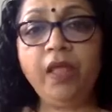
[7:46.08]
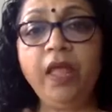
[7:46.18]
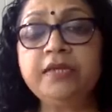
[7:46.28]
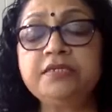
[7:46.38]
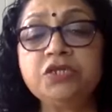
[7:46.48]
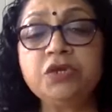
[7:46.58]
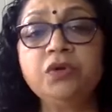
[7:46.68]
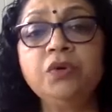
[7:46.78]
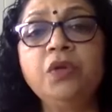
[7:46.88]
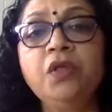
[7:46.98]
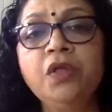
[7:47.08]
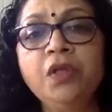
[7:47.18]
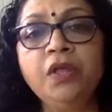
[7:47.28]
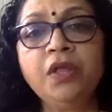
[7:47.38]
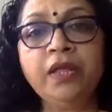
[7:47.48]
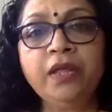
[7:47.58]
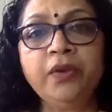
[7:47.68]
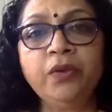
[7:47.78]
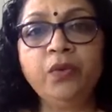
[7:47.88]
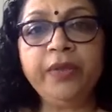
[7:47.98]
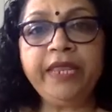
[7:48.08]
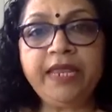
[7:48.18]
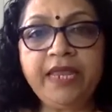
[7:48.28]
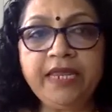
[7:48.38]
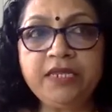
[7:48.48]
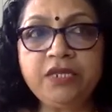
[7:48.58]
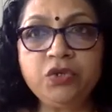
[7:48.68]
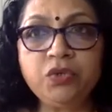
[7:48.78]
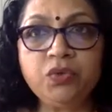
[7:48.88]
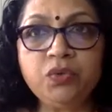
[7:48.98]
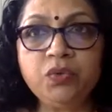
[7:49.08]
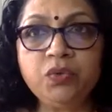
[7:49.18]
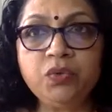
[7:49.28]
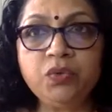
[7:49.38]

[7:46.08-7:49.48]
And so we need to